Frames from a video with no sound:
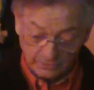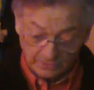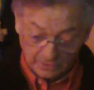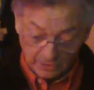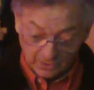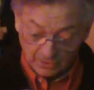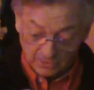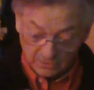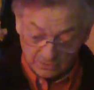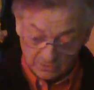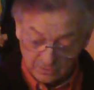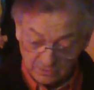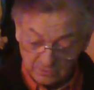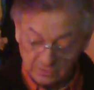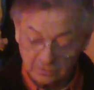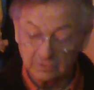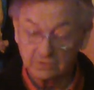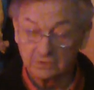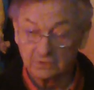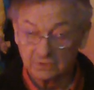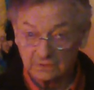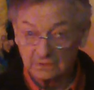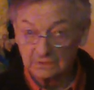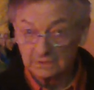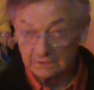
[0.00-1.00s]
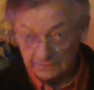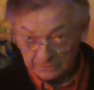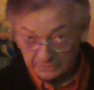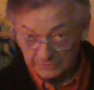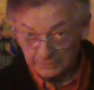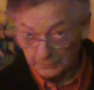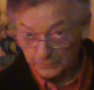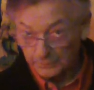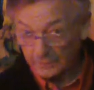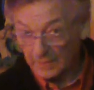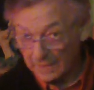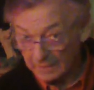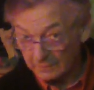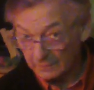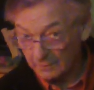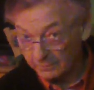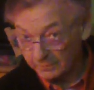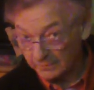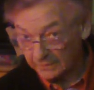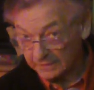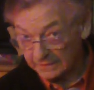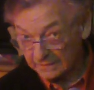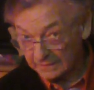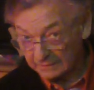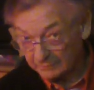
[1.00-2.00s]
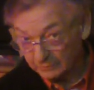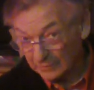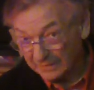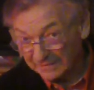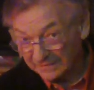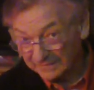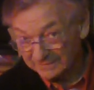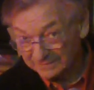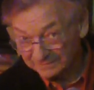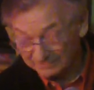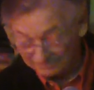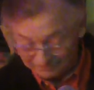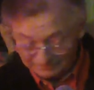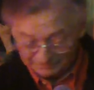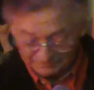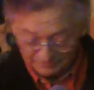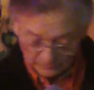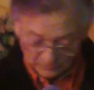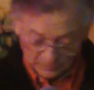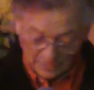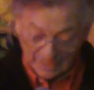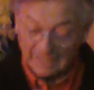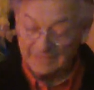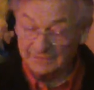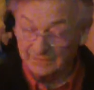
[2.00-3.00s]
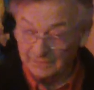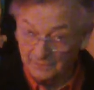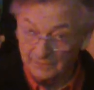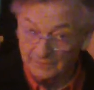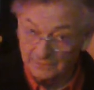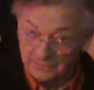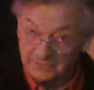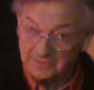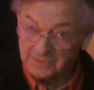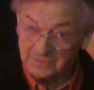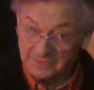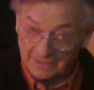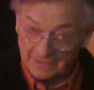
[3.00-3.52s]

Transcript: know, you probably, well, I know this